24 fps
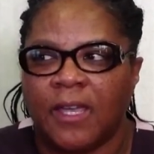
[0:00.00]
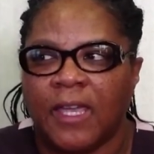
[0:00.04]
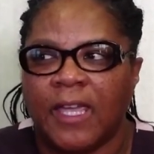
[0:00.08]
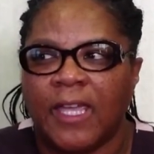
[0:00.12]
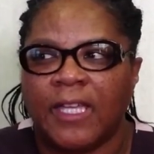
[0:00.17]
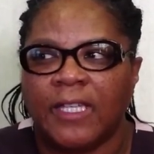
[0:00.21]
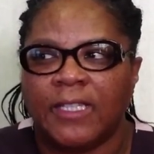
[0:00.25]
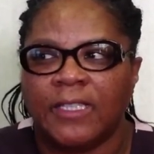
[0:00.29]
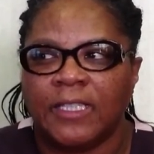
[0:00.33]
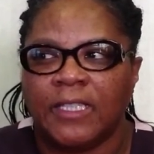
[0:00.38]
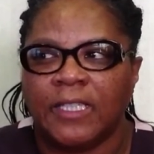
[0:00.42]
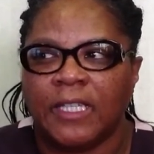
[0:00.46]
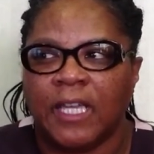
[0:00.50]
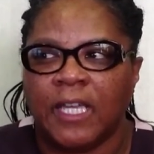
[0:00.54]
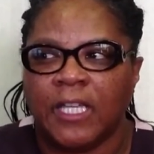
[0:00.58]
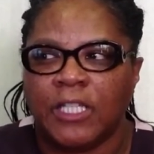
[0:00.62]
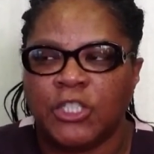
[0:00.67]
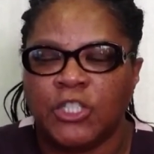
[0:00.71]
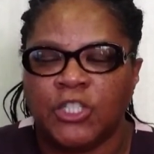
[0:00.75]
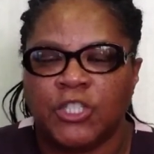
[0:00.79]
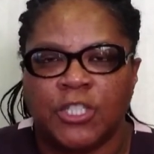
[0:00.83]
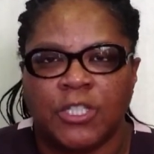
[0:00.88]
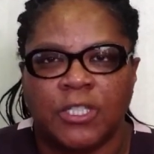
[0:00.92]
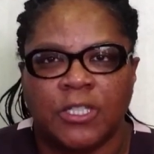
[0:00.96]

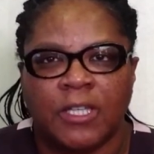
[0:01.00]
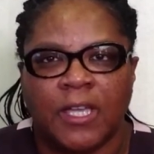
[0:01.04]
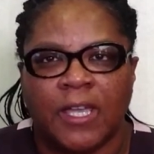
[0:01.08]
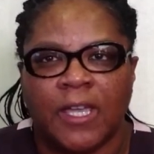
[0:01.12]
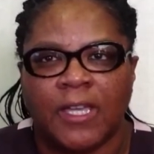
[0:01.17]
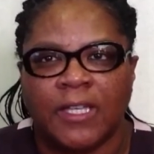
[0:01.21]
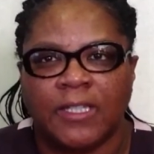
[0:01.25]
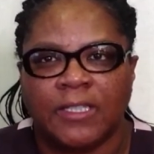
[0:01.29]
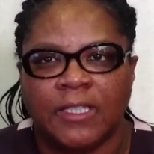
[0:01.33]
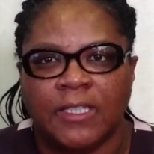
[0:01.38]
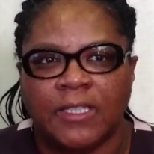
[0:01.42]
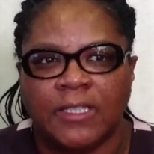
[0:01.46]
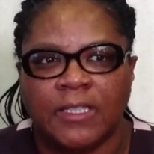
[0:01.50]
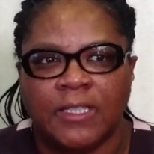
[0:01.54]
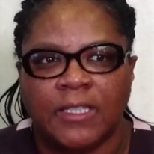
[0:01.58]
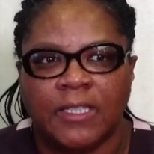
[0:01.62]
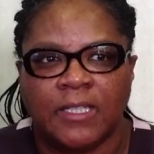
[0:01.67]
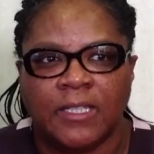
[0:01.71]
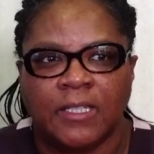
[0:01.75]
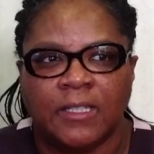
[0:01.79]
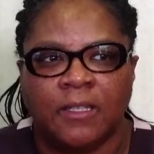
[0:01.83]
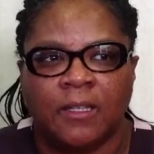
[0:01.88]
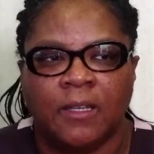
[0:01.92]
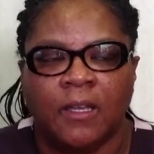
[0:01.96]
ADHD,
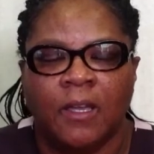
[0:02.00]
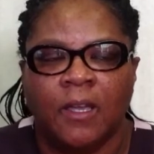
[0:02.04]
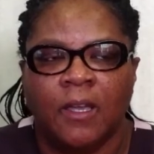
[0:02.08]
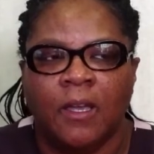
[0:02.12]
ADD,